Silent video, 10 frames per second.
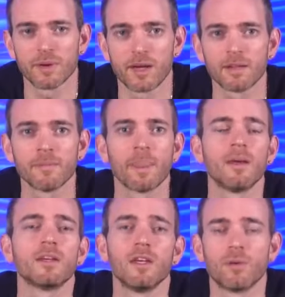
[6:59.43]
right?
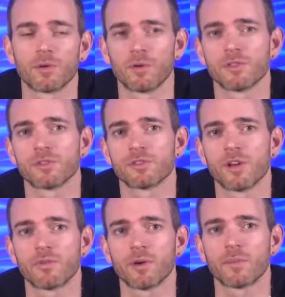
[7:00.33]
Keyword research
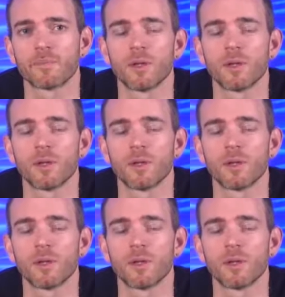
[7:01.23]
software,